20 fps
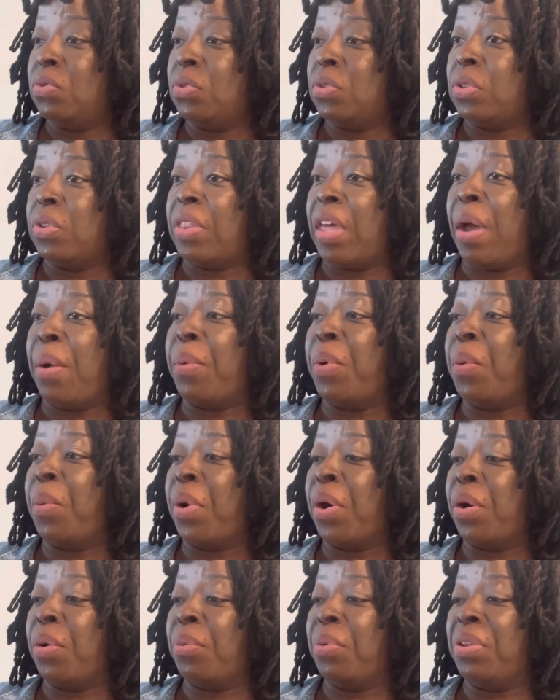So that will
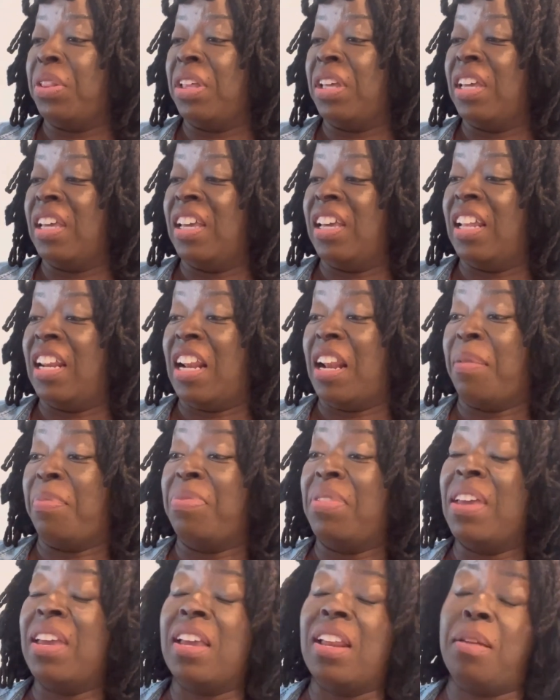work really good, and I'm
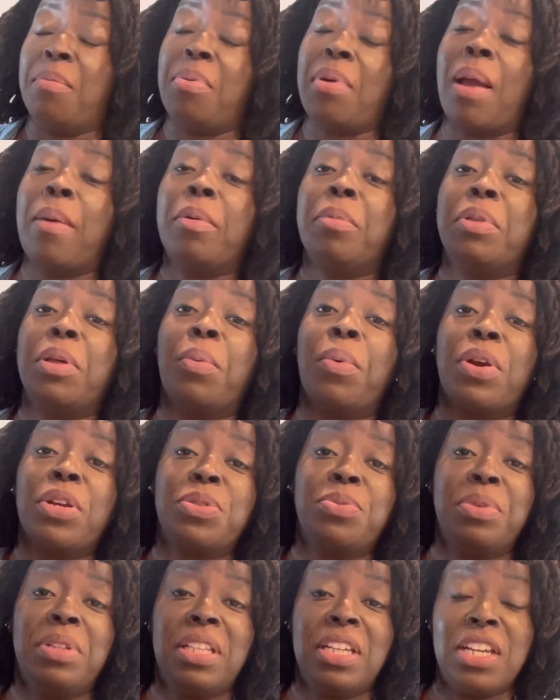thinking it probably
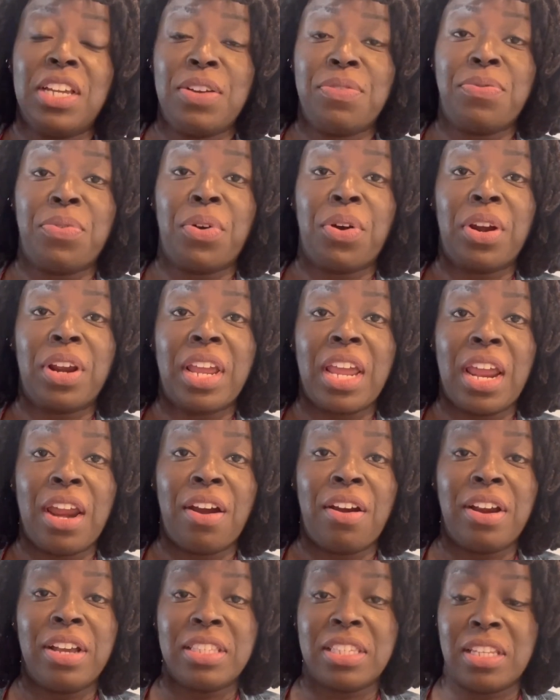works really good for
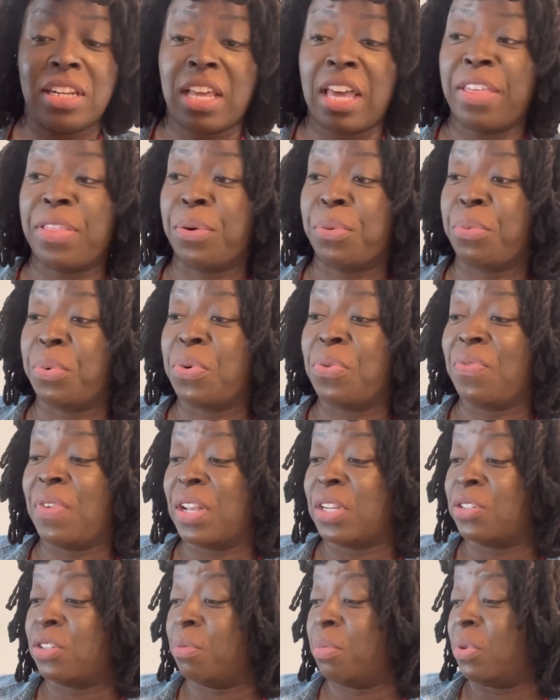carrots and other root
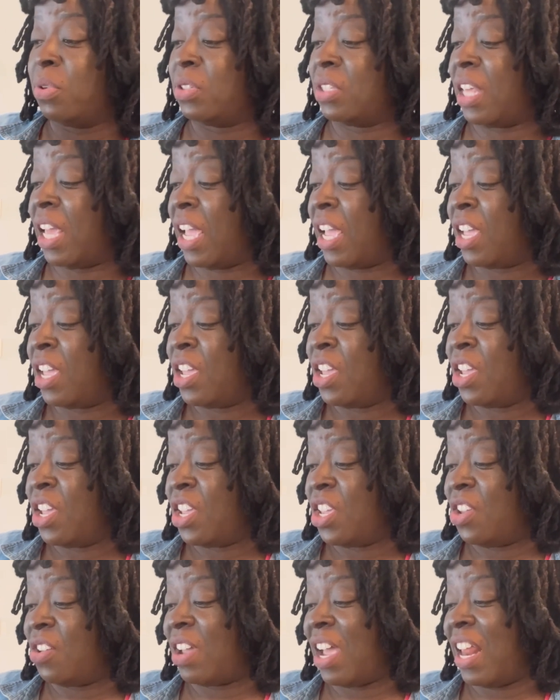vegetables that
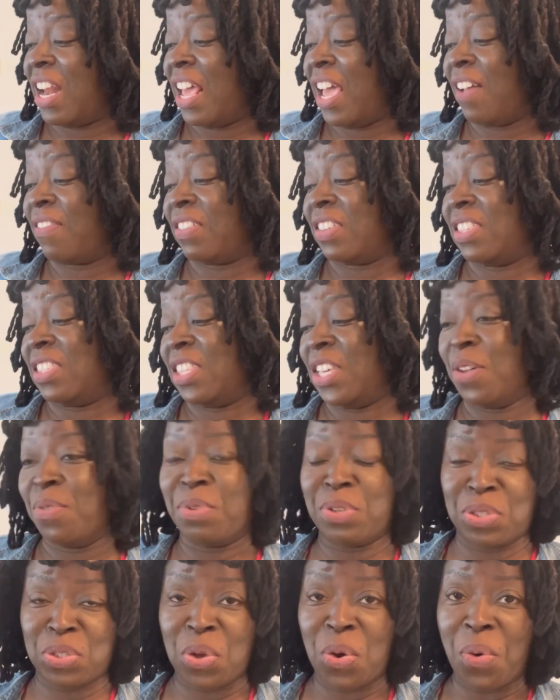you kind of have to see
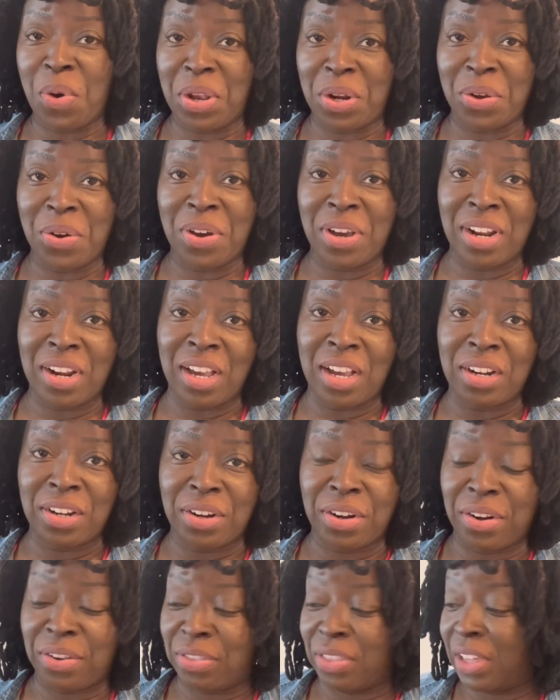what's going on
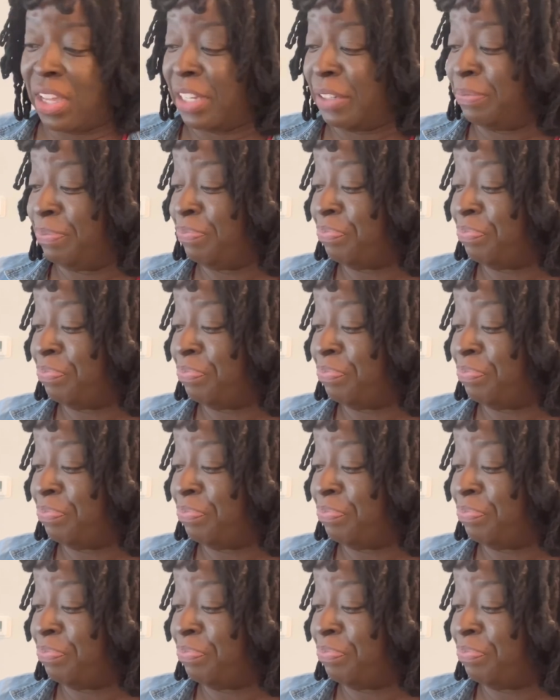under the